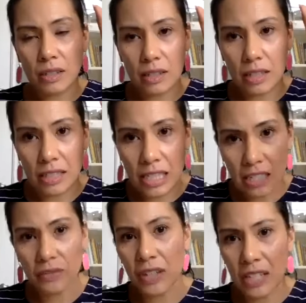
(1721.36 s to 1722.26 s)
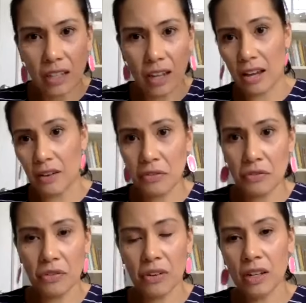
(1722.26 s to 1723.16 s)
the TV
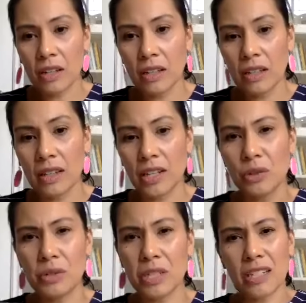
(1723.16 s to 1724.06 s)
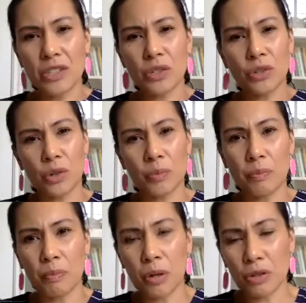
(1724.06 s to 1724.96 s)
life than you did into your
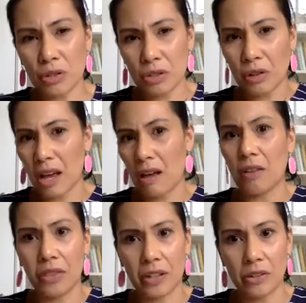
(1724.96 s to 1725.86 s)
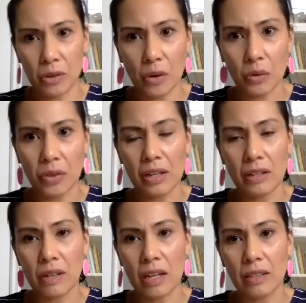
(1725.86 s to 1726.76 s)
personal health and growth
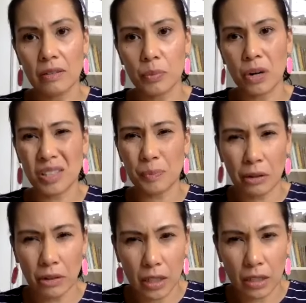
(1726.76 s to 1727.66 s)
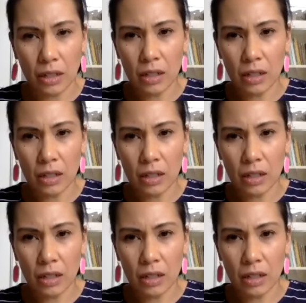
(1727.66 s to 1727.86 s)
and prosperity?